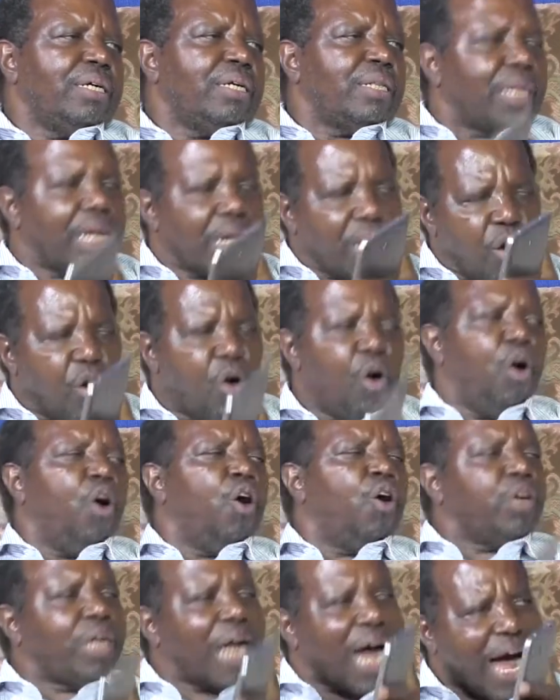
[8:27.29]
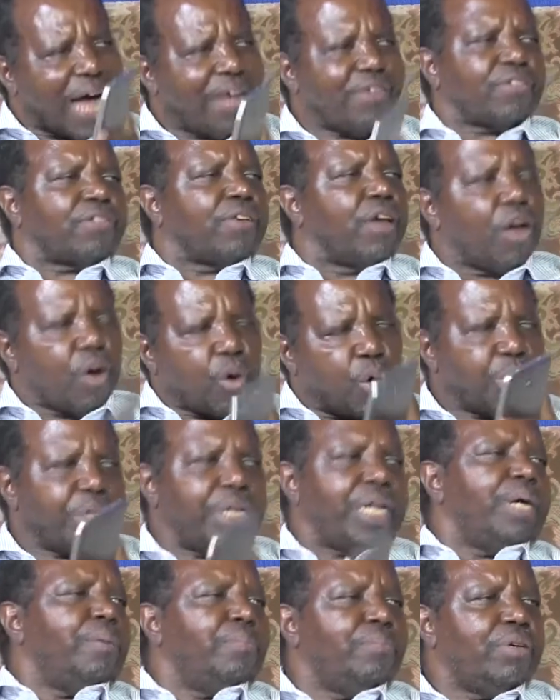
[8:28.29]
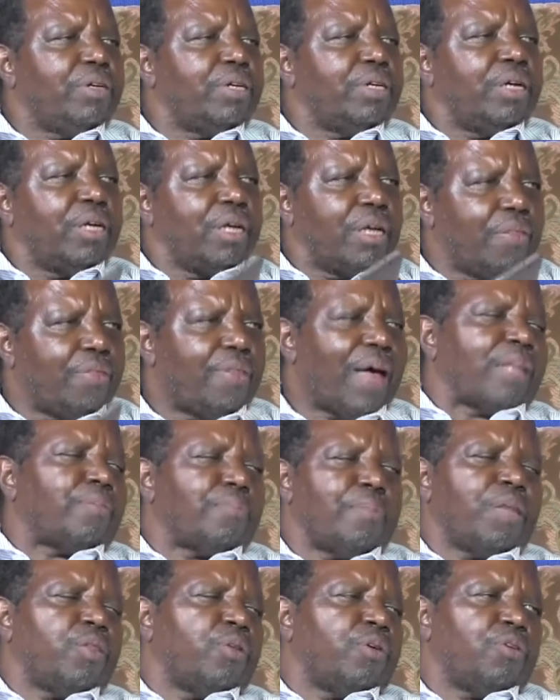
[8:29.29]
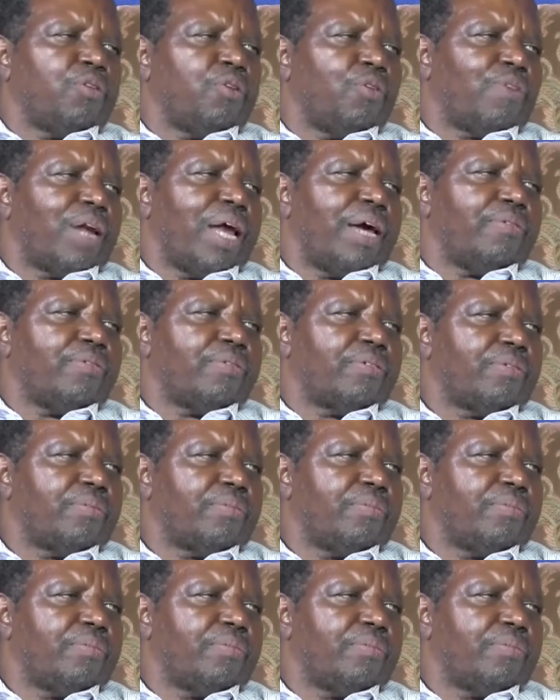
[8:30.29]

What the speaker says: the God has condemned that method of life.